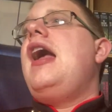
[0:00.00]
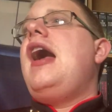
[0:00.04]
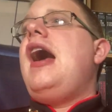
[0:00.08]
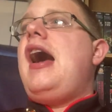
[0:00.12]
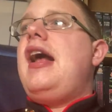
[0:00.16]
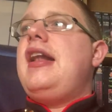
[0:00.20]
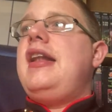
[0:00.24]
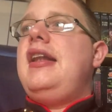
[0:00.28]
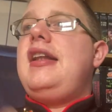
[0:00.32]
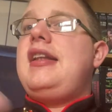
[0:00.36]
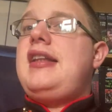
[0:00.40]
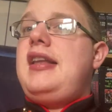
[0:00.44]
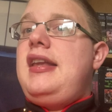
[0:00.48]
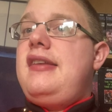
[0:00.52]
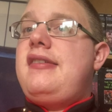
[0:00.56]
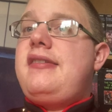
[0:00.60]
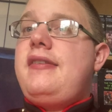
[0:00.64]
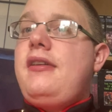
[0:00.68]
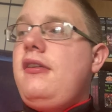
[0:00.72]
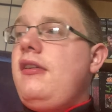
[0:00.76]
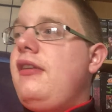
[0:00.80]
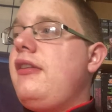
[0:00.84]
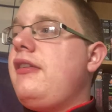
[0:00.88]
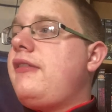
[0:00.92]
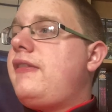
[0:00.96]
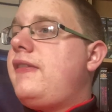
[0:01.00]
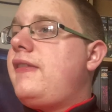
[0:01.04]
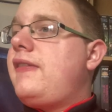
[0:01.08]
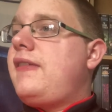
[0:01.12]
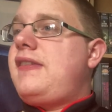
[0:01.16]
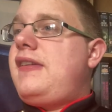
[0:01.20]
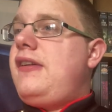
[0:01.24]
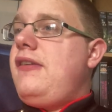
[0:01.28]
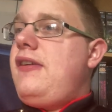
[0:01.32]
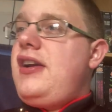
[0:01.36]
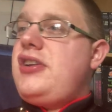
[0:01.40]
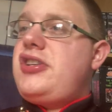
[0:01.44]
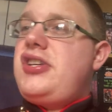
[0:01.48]
And it's still
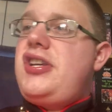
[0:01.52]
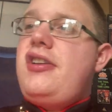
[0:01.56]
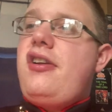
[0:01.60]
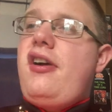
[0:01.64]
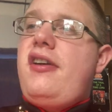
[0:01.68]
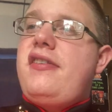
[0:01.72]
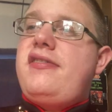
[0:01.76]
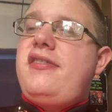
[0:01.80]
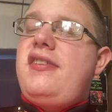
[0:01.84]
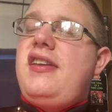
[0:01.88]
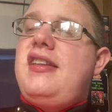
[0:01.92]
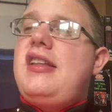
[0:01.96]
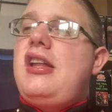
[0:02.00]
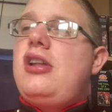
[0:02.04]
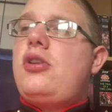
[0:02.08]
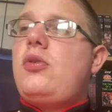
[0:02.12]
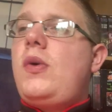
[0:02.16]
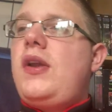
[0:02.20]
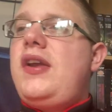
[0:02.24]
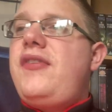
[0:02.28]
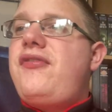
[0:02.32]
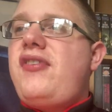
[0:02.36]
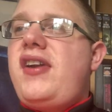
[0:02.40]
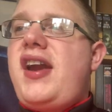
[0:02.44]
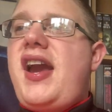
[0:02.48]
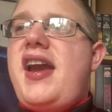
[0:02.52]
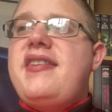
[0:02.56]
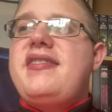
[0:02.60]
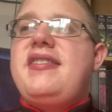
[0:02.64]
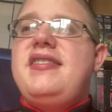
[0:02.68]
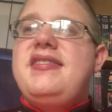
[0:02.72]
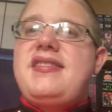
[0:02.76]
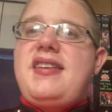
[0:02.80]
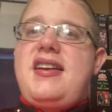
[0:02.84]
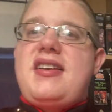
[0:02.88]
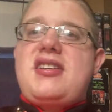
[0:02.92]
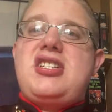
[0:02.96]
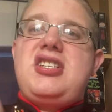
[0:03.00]
actually nice in the
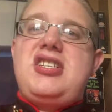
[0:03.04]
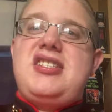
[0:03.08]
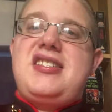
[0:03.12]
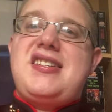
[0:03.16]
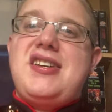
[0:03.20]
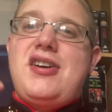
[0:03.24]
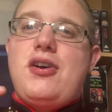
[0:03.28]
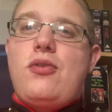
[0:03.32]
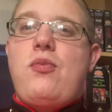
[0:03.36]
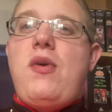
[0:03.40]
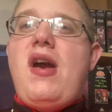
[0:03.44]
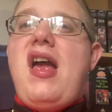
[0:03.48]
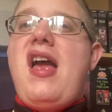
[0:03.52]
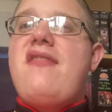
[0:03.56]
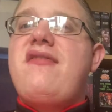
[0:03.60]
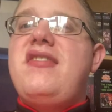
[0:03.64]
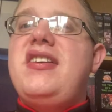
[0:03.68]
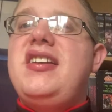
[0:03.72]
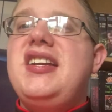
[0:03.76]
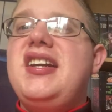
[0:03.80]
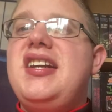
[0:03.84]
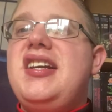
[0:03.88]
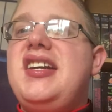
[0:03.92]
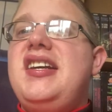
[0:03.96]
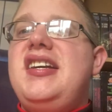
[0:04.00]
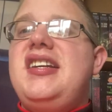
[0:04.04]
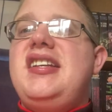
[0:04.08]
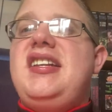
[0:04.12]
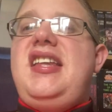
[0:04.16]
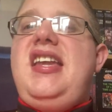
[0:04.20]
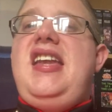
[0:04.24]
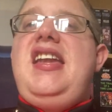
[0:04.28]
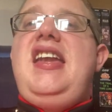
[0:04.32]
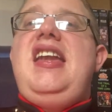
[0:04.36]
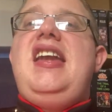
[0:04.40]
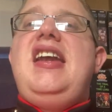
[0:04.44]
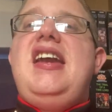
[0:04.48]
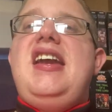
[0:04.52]
2380s, actually still wearing
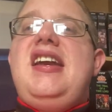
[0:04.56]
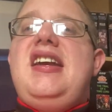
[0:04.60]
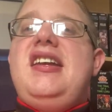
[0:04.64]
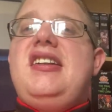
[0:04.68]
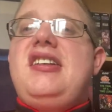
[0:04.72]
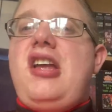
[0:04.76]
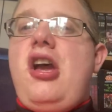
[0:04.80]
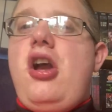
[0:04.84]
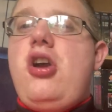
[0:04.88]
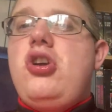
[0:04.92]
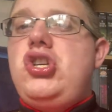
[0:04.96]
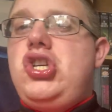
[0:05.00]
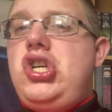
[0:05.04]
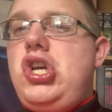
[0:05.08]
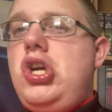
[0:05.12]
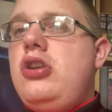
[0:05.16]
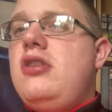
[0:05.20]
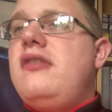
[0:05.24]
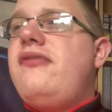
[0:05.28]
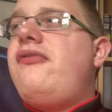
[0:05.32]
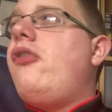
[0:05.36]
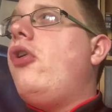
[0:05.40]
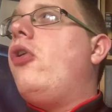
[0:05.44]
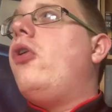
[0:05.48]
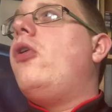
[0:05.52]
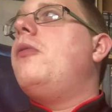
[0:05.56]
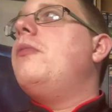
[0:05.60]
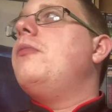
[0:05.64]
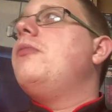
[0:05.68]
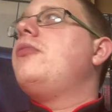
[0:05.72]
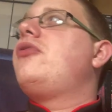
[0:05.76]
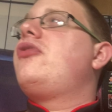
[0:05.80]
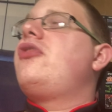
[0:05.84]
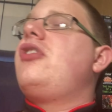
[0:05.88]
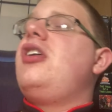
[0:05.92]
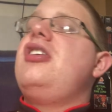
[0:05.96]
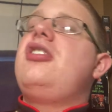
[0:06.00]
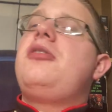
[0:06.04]
those
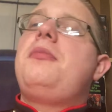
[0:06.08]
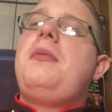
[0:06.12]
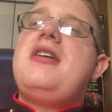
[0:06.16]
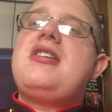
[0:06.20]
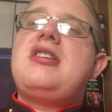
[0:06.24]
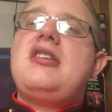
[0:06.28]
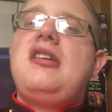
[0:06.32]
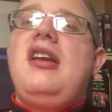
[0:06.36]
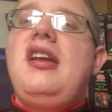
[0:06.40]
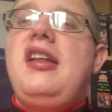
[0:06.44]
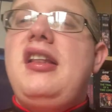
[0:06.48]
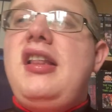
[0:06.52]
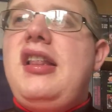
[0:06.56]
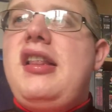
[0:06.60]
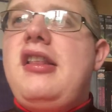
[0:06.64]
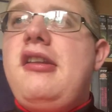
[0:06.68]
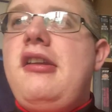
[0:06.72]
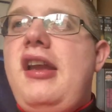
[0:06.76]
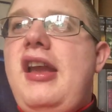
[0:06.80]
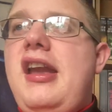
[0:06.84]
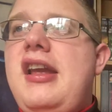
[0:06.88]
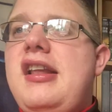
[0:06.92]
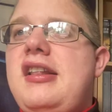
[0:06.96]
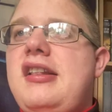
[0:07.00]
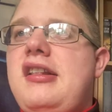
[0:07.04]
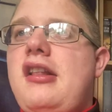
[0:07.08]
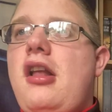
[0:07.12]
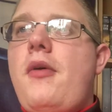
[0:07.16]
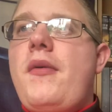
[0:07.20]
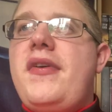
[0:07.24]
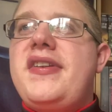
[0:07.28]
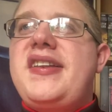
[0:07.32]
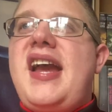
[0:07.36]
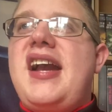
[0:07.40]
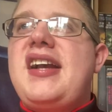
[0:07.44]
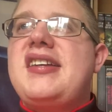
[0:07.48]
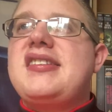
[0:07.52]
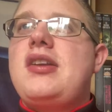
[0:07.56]
uniforms. Especially in Lower
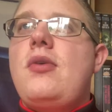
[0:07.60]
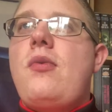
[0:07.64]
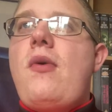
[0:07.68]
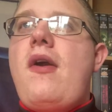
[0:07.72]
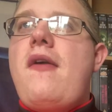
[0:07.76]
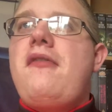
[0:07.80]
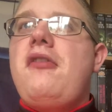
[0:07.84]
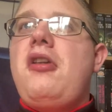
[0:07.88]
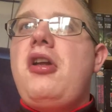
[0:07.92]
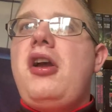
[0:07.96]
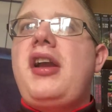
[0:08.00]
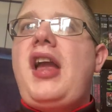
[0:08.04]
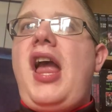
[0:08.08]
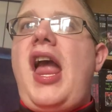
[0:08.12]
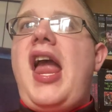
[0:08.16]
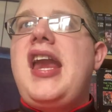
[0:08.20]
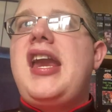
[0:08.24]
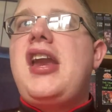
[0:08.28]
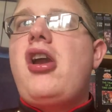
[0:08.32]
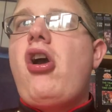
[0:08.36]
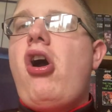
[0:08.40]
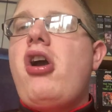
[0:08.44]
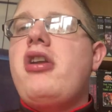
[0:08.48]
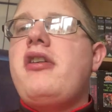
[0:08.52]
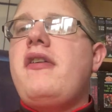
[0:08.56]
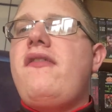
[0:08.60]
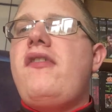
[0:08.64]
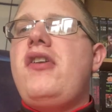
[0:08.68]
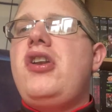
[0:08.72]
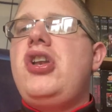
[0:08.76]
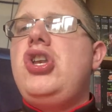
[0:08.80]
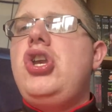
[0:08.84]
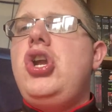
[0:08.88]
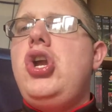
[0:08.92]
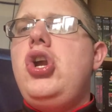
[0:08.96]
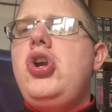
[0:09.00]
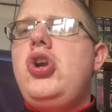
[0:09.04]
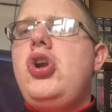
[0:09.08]
Decks, they're wearing like a kind of a
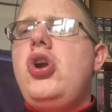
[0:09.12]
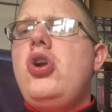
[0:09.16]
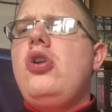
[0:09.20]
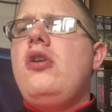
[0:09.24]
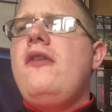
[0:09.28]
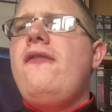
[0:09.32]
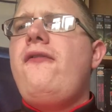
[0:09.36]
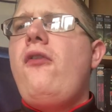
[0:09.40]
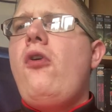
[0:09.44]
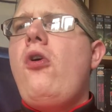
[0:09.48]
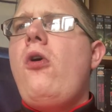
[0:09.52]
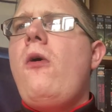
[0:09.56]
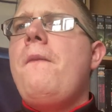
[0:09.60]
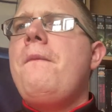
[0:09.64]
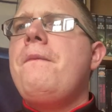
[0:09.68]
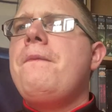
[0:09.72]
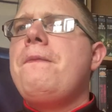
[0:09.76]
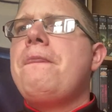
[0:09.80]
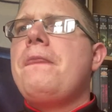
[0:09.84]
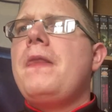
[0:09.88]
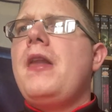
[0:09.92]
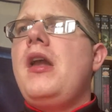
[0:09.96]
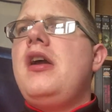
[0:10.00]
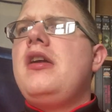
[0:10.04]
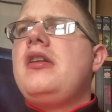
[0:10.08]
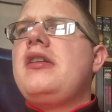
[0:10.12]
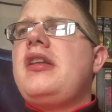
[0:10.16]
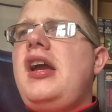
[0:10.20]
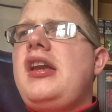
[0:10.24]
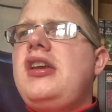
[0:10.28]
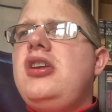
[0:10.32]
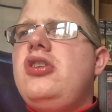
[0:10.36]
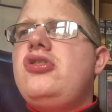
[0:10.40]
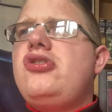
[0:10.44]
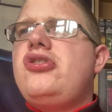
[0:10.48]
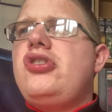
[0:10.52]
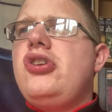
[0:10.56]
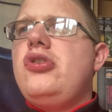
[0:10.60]
new uniform that
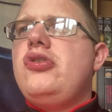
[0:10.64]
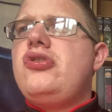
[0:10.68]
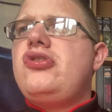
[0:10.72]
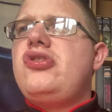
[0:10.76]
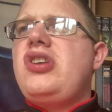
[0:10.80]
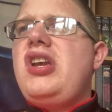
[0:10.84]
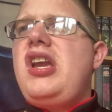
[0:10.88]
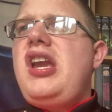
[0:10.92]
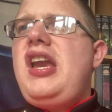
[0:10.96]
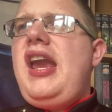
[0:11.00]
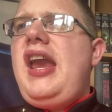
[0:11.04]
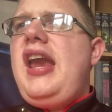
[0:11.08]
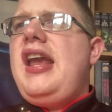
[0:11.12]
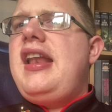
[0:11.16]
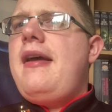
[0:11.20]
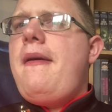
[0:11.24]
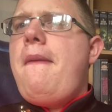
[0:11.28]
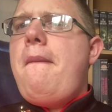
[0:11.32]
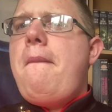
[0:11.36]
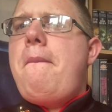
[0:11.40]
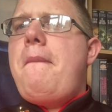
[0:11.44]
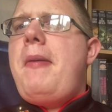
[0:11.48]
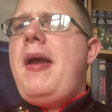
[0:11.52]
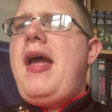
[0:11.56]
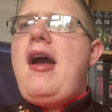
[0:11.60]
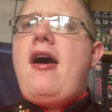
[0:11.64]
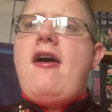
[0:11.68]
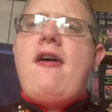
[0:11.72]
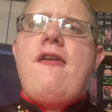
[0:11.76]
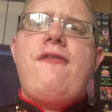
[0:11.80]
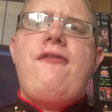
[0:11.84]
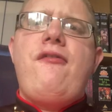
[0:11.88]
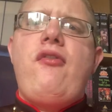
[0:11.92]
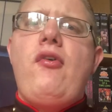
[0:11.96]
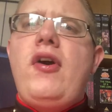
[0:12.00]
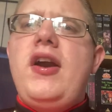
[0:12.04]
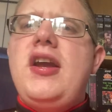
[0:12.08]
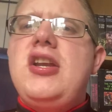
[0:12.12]
you do see in a bit
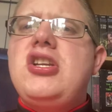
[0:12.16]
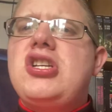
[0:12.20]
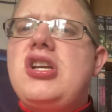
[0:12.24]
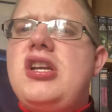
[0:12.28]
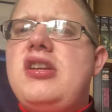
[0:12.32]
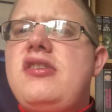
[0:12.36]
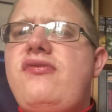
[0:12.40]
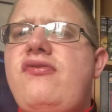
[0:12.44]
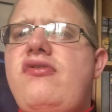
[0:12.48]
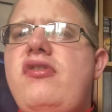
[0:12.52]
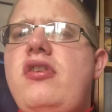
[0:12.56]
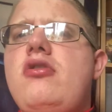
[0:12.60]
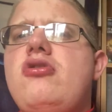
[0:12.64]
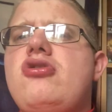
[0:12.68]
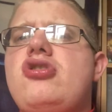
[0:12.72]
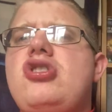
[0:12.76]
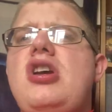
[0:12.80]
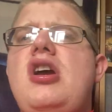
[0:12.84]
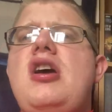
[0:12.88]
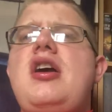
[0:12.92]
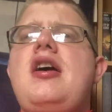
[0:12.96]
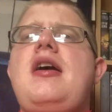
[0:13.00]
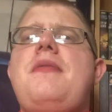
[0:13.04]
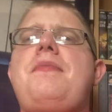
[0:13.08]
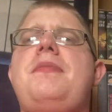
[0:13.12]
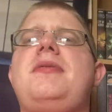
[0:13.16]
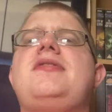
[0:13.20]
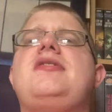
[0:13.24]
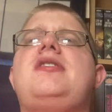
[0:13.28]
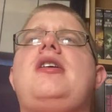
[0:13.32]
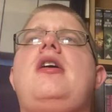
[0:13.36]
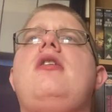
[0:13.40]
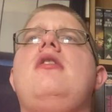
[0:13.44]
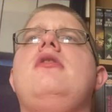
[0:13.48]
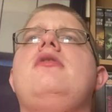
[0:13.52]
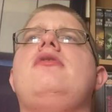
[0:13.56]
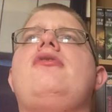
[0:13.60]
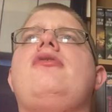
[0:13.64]
of Voyager's future
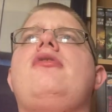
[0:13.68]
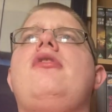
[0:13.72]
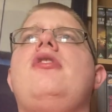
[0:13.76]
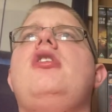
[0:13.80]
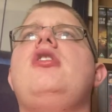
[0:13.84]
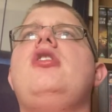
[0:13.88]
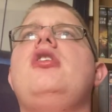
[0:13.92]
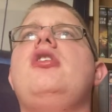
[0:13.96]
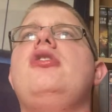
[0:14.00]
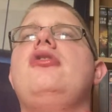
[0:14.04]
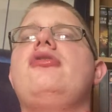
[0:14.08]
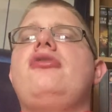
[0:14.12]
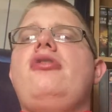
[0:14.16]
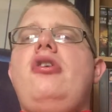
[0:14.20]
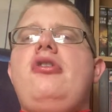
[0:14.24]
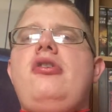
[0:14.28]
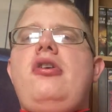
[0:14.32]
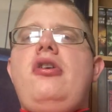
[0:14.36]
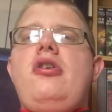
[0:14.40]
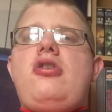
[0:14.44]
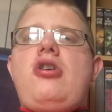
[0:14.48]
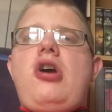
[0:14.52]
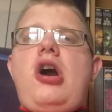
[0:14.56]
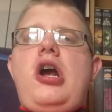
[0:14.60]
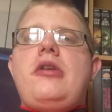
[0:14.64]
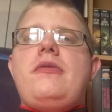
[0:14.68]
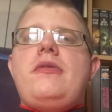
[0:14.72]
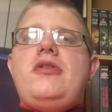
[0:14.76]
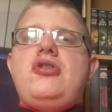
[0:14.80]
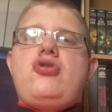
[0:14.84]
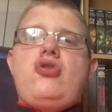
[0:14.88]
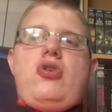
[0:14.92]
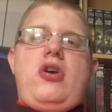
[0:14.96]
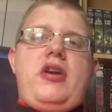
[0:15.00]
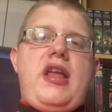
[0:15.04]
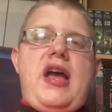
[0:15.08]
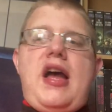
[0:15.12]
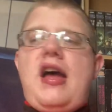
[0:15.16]
episodes. So I do kind of
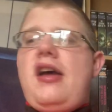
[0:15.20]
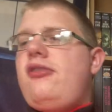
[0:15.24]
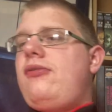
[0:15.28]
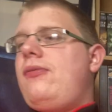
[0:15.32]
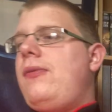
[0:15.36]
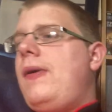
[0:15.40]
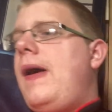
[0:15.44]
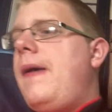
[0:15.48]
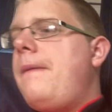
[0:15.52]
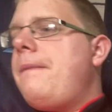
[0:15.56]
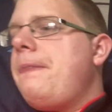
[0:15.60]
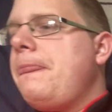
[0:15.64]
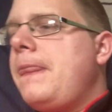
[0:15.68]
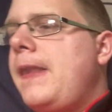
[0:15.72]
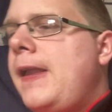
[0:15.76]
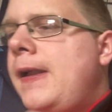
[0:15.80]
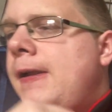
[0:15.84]
enjoy that as well.